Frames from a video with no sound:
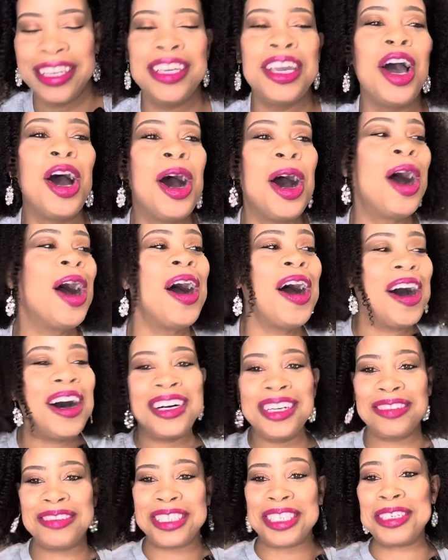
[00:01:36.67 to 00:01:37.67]
y'all,
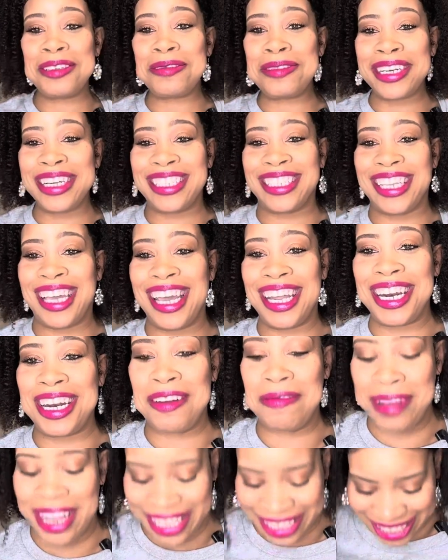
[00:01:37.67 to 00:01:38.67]

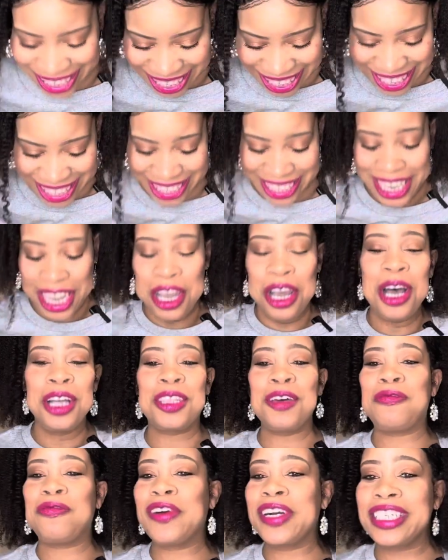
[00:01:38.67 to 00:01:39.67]
about this?
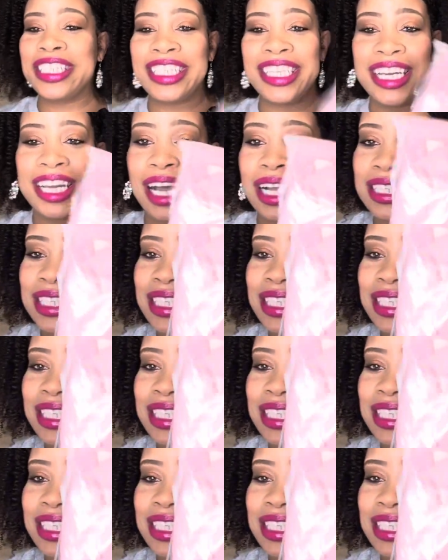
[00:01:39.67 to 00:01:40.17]
The first thing I